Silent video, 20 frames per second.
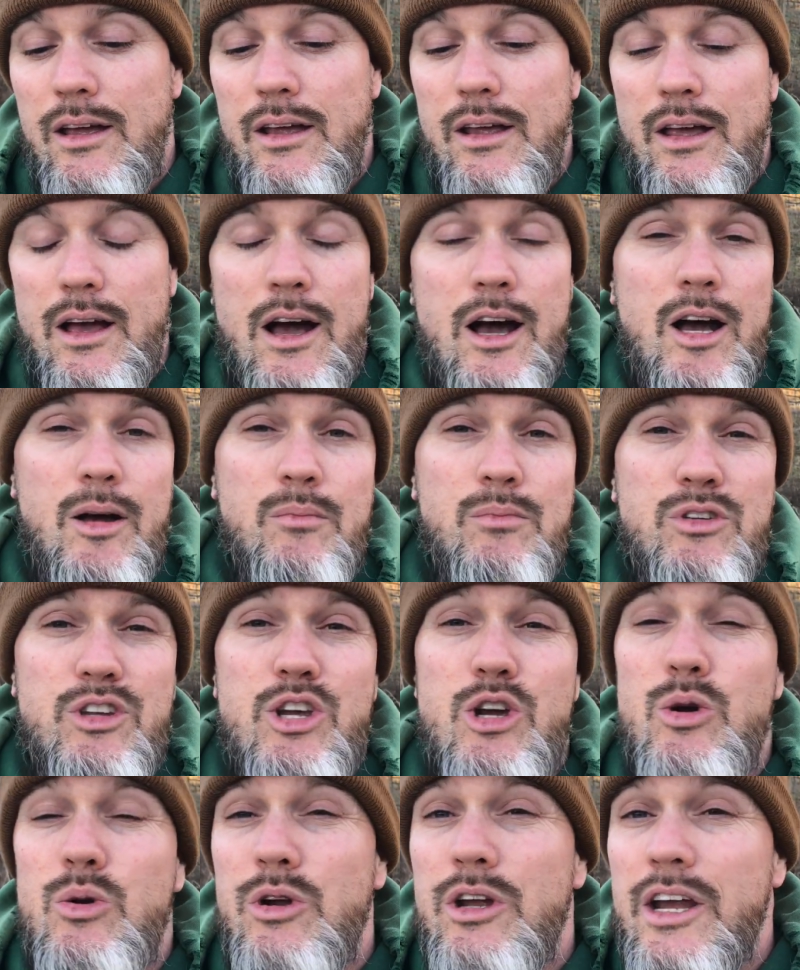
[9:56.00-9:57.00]
um,
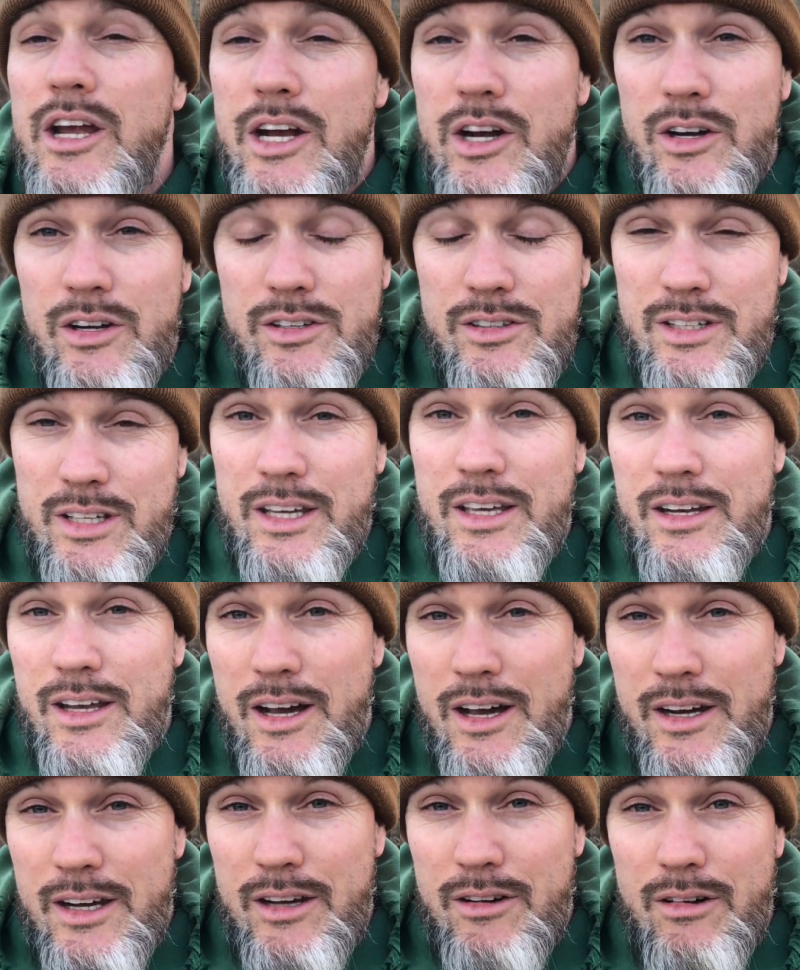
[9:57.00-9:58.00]
two years to get
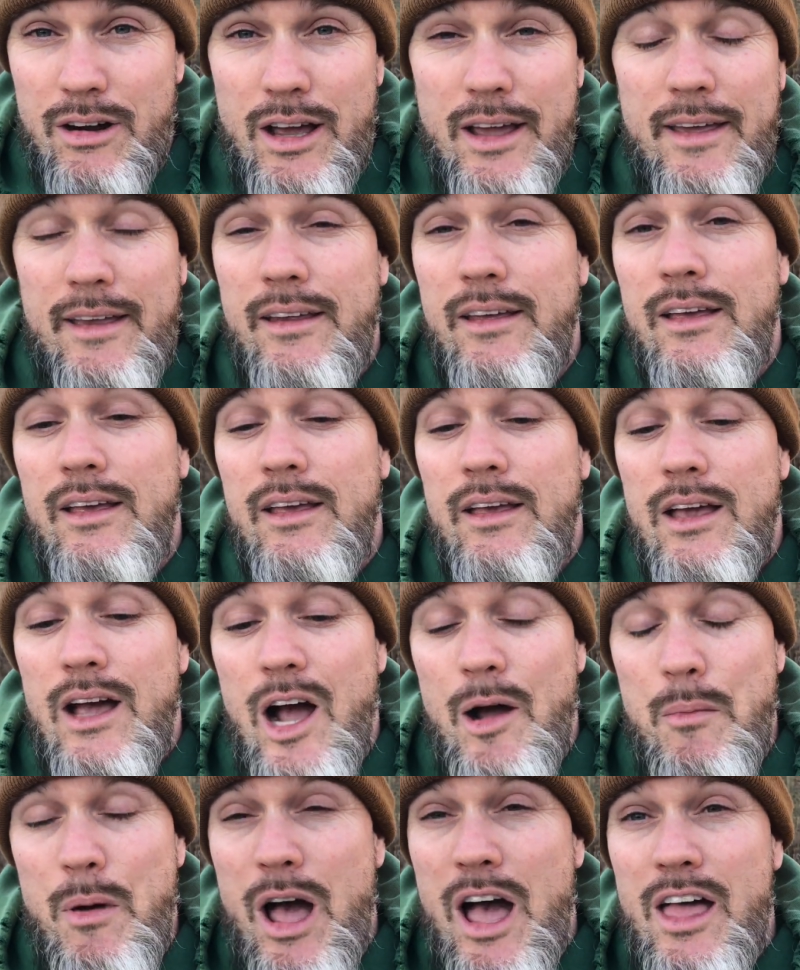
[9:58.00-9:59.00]
honey, right?
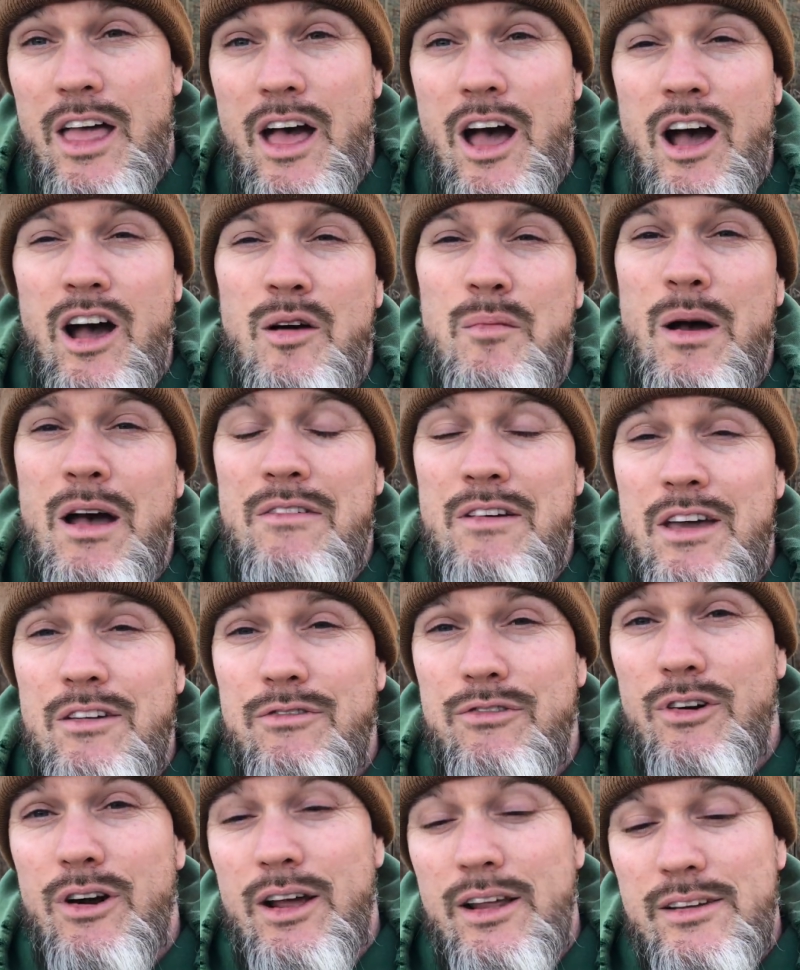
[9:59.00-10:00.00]
Um, I, um, I've had
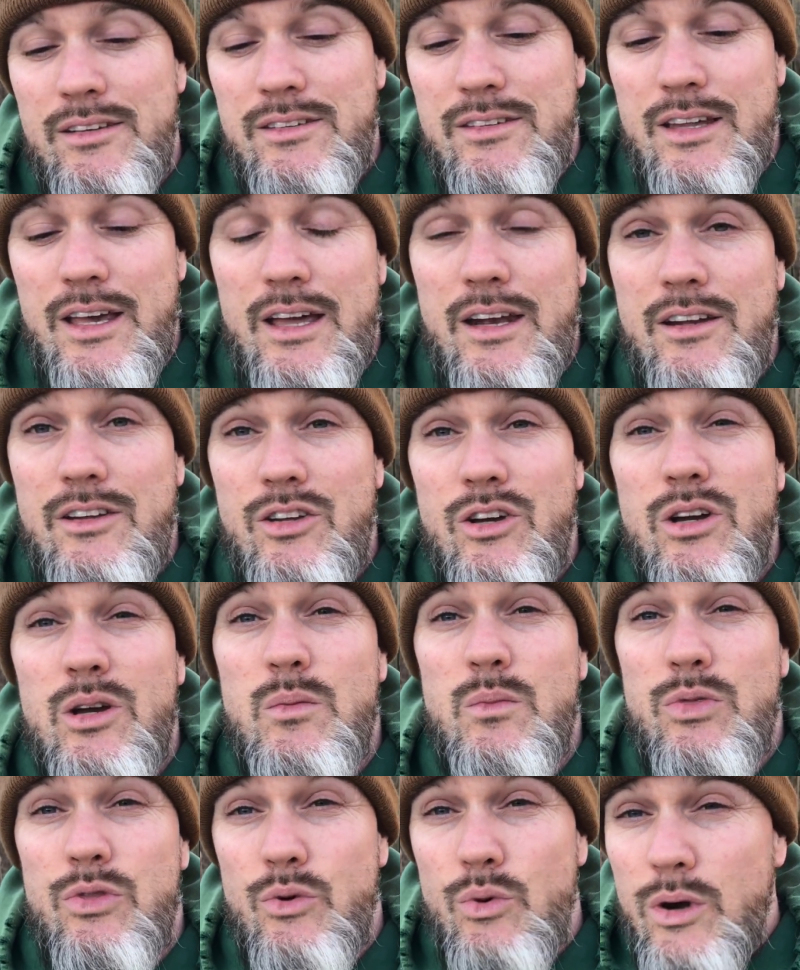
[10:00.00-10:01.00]
friends that it took
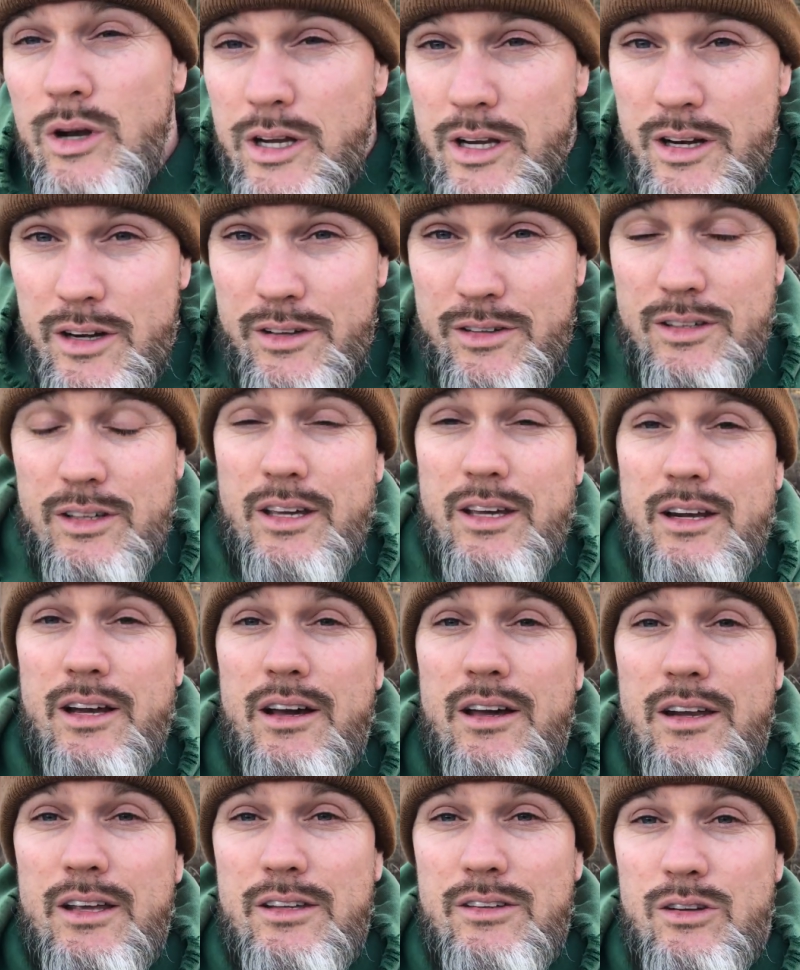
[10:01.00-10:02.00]
them three years to get
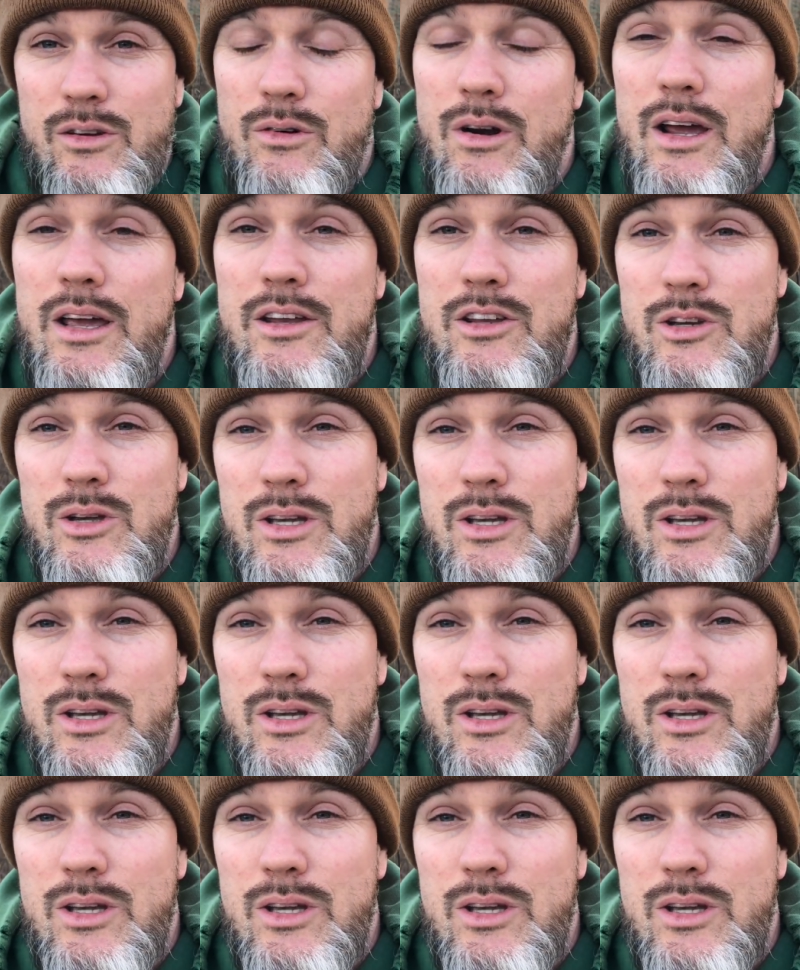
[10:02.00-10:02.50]
honey. So, right, you